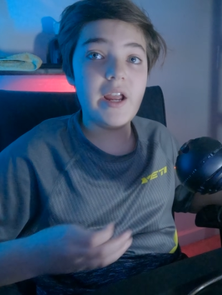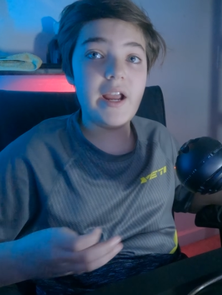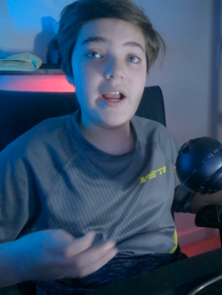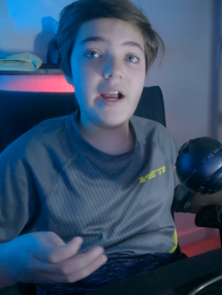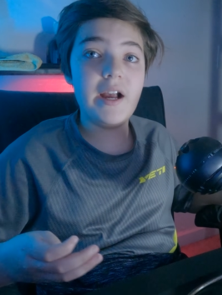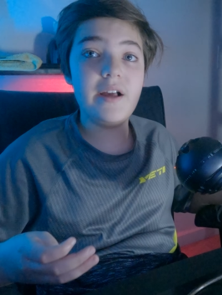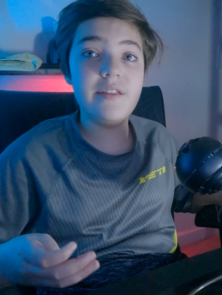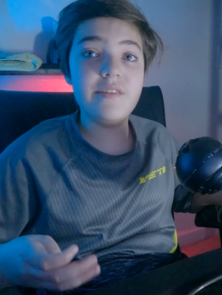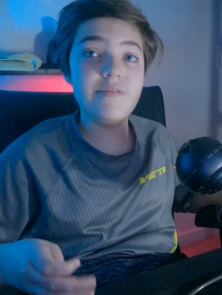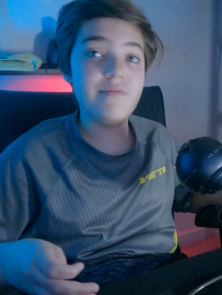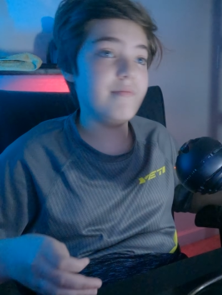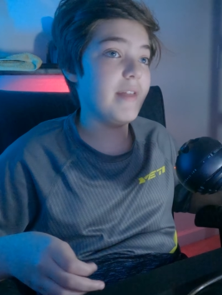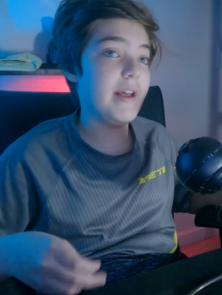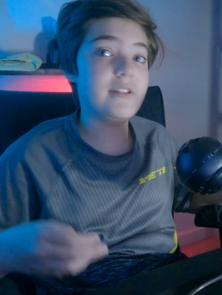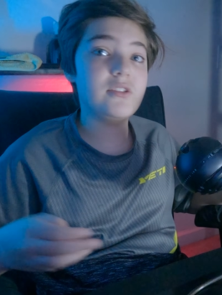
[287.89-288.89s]

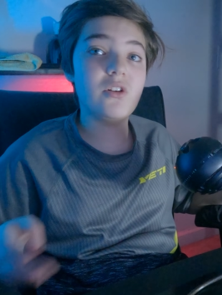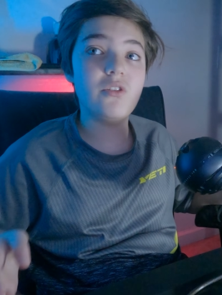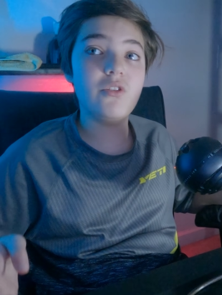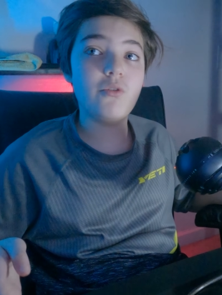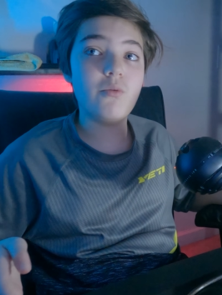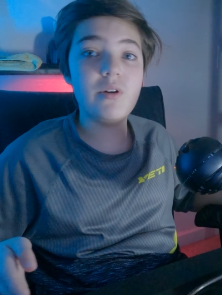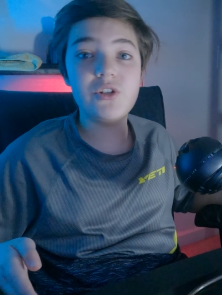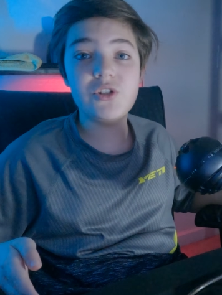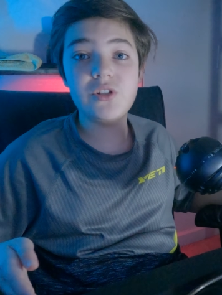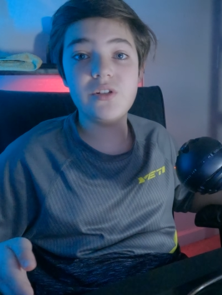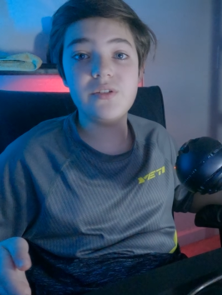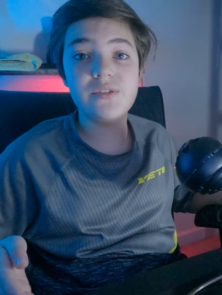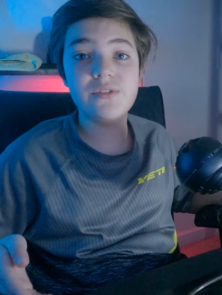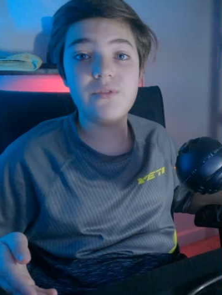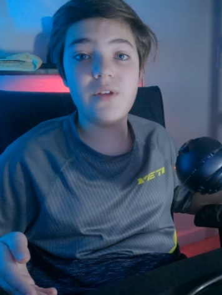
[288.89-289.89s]
And that's all the
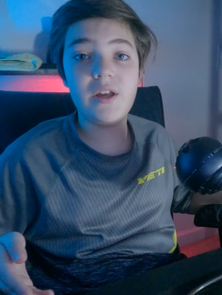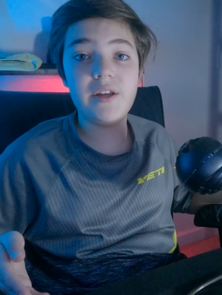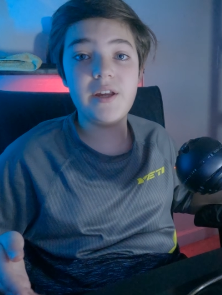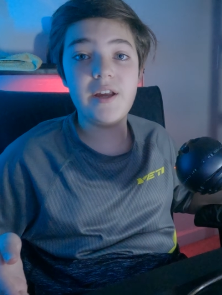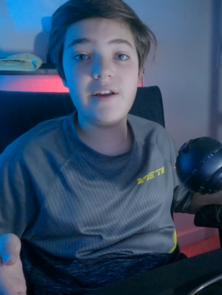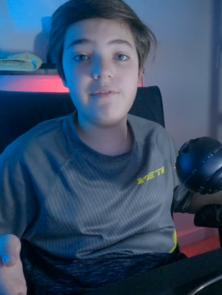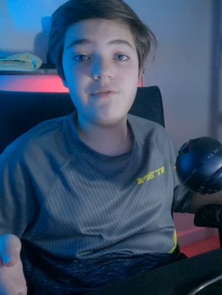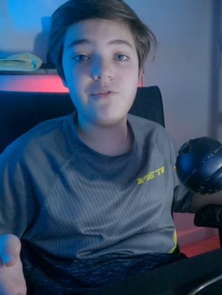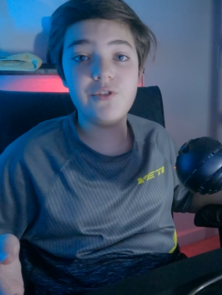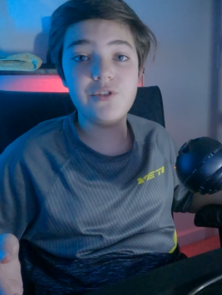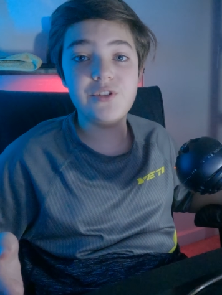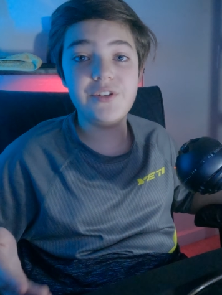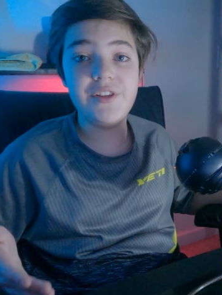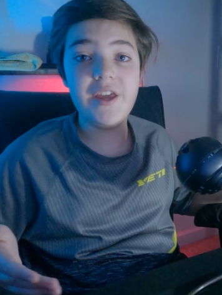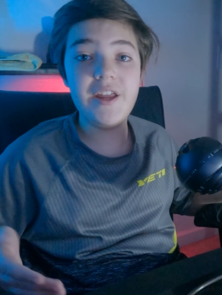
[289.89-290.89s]
questions I have for
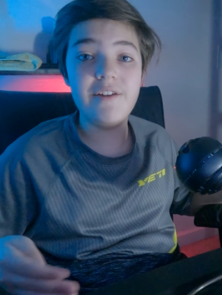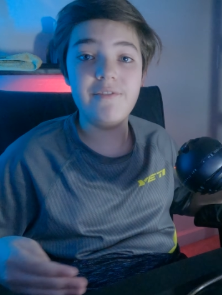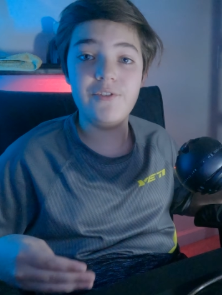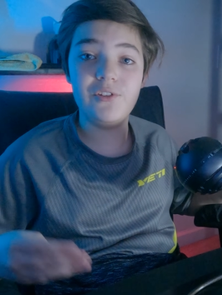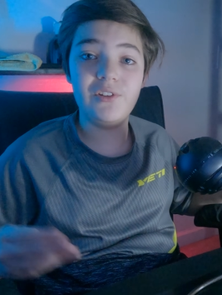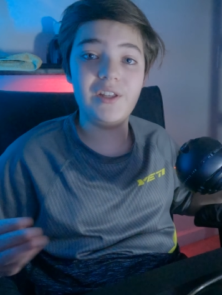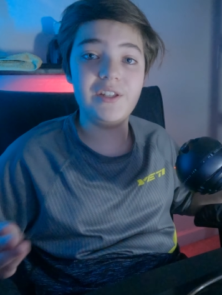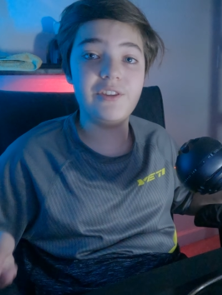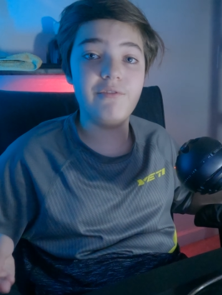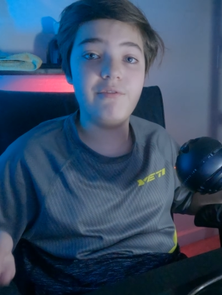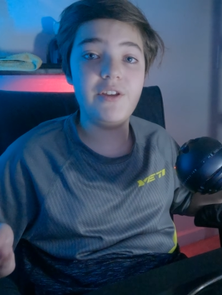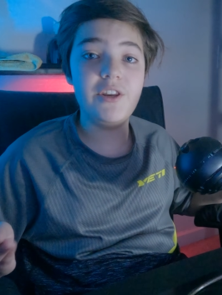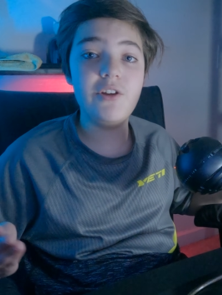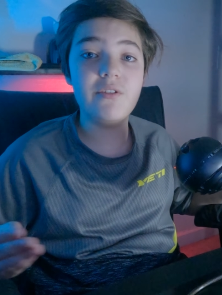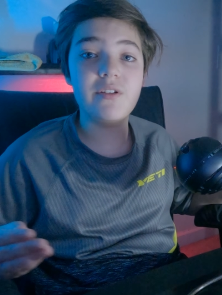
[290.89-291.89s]
today. If you liked the
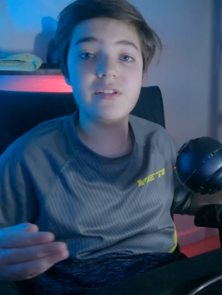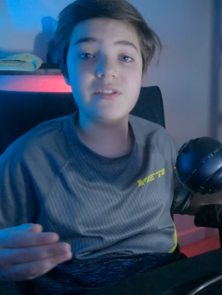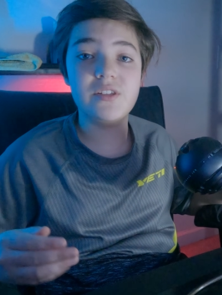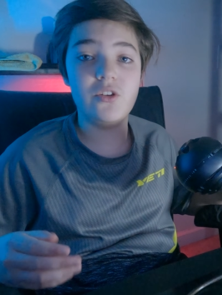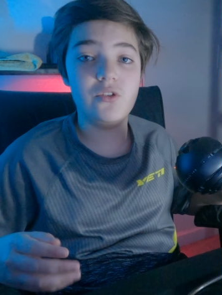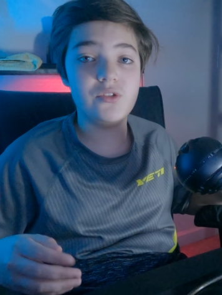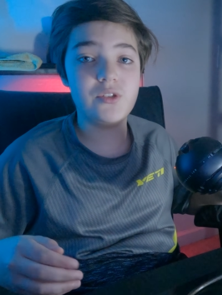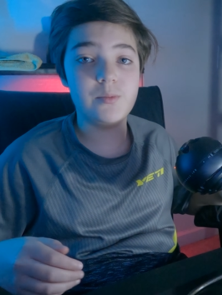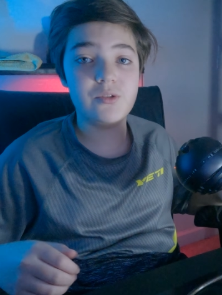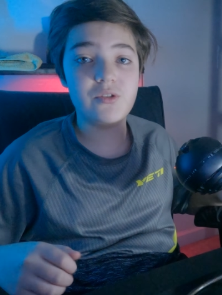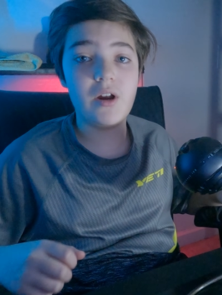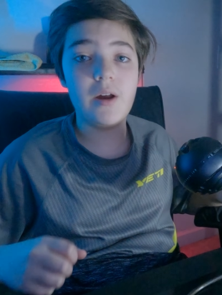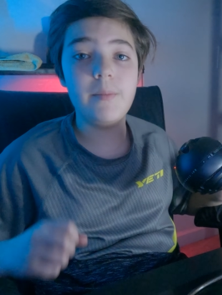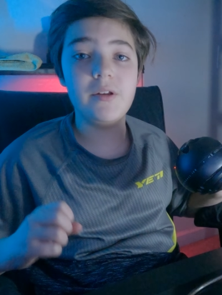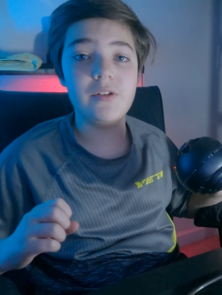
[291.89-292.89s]
video, consider
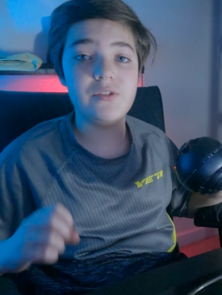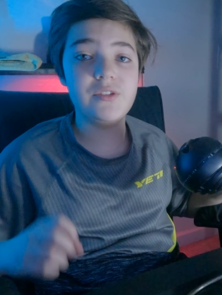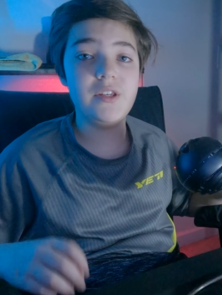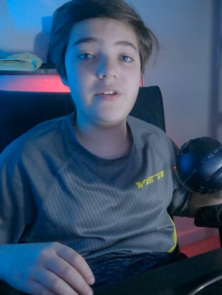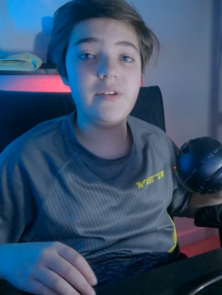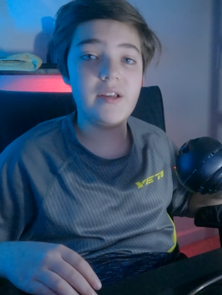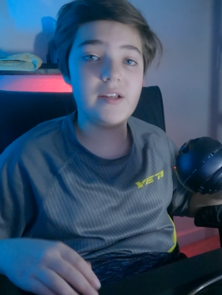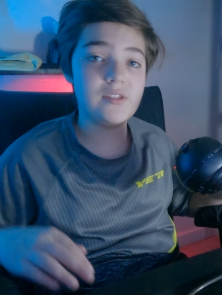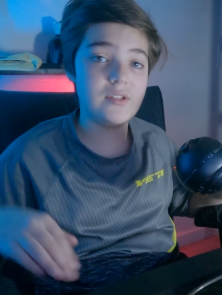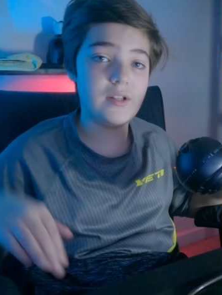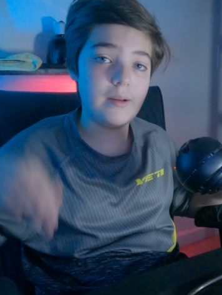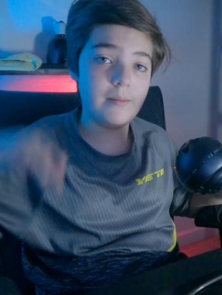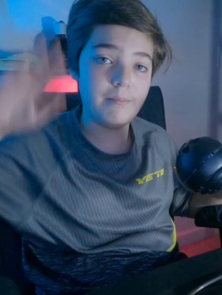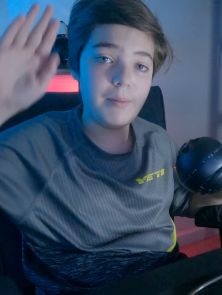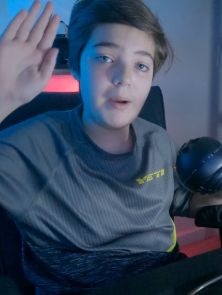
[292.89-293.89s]
subscribing. I'll see you next
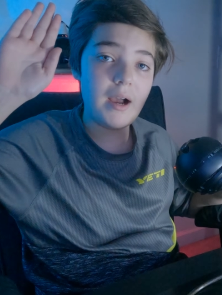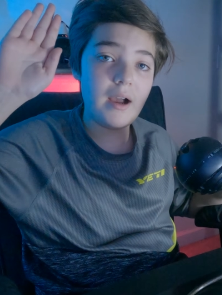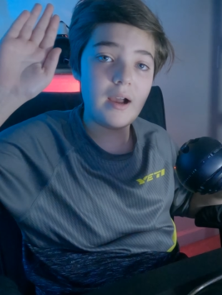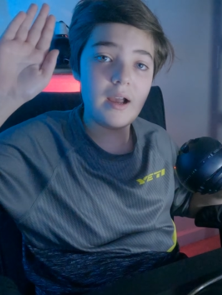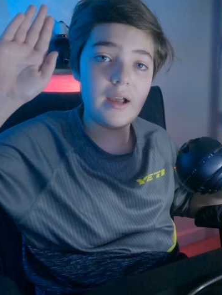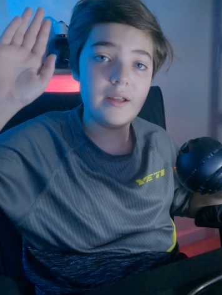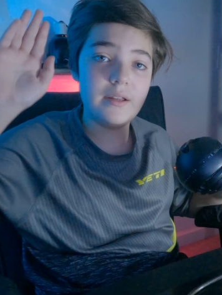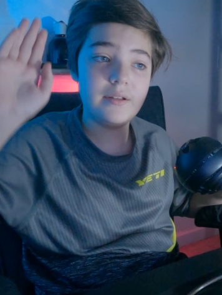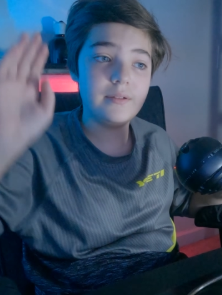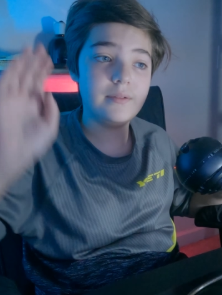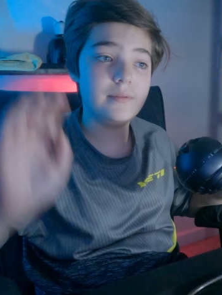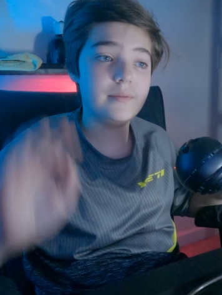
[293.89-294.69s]
time. Bye!